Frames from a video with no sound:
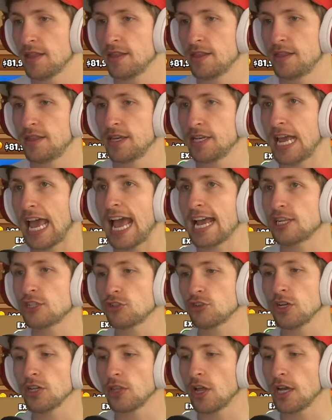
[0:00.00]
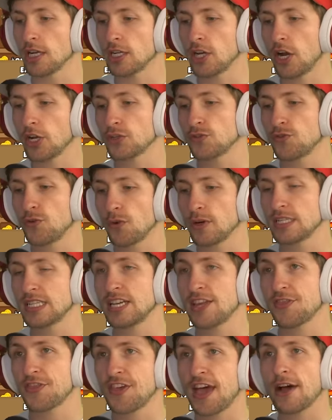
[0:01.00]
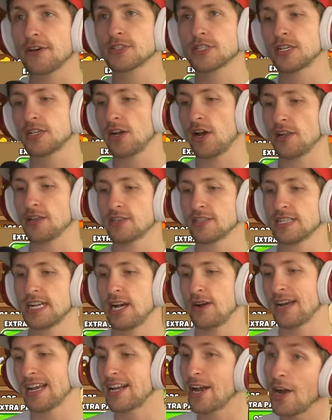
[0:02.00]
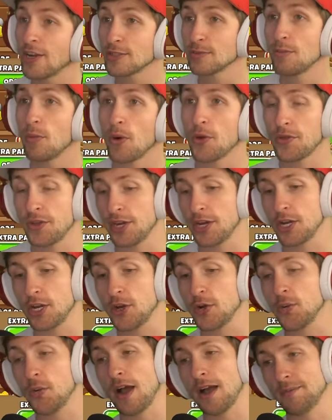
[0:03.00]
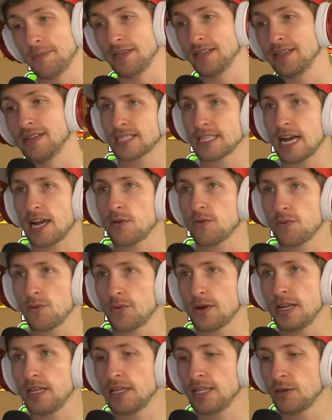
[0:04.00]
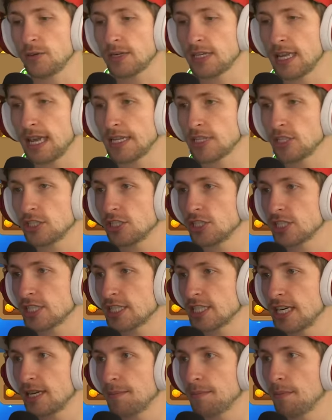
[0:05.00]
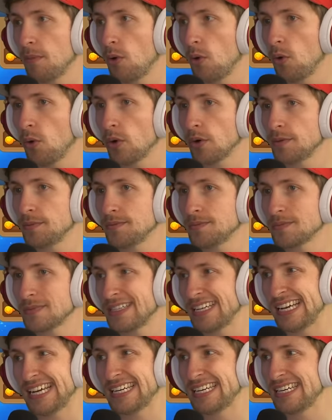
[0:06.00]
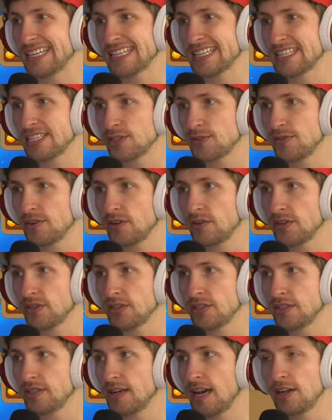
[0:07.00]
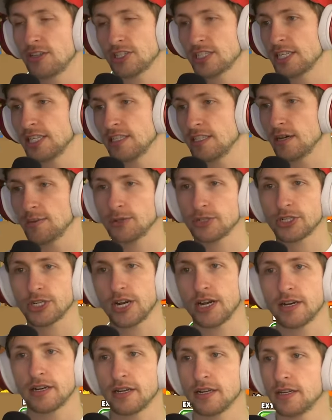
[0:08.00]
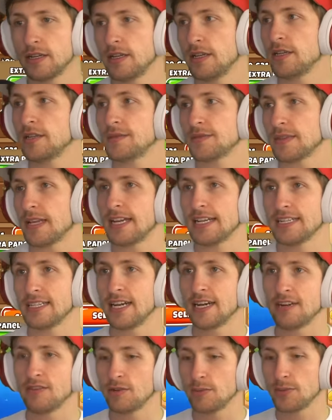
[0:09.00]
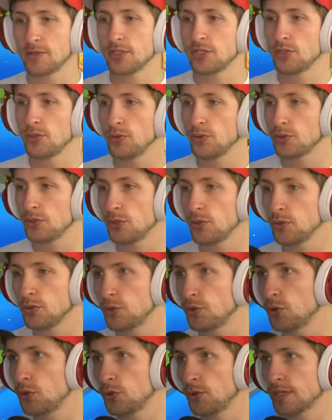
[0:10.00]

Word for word: The extra luck costs $14,000 now. It costs more than a new weapon. Because I really would like to just get more. And eh, none of these are very good. I'll just get double shot. Like, none of them are too, too, too